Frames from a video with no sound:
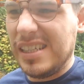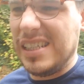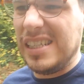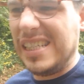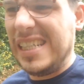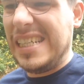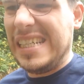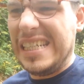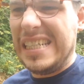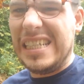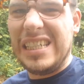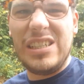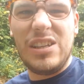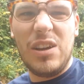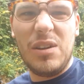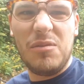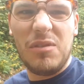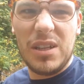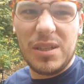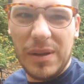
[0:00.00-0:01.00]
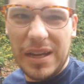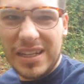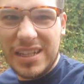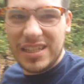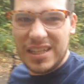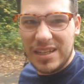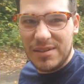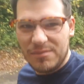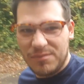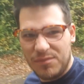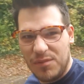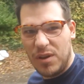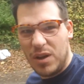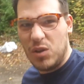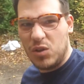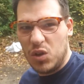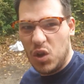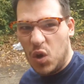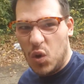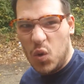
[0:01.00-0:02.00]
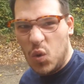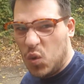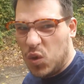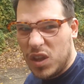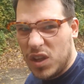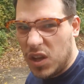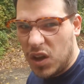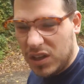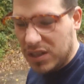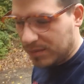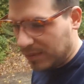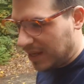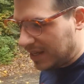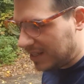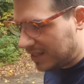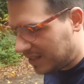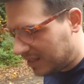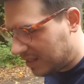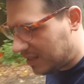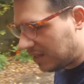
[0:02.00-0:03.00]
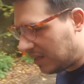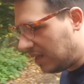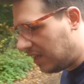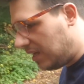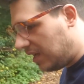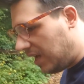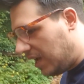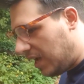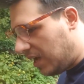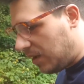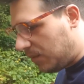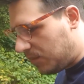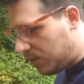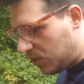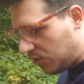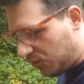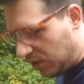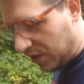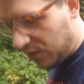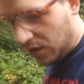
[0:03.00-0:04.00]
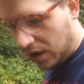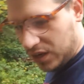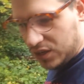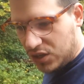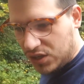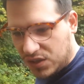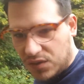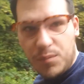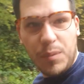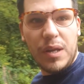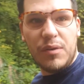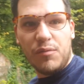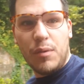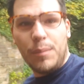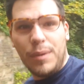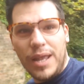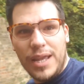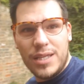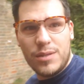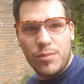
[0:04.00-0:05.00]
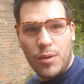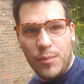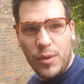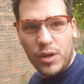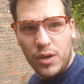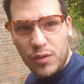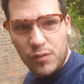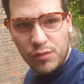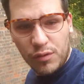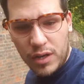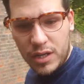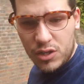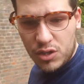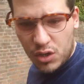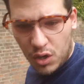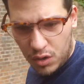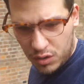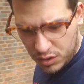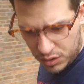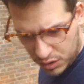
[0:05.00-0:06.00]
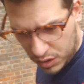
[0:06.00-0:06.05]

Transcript: Yeah, she's got rust patches in not all the nice places. The rear arches have been replaced by my good friend Josh.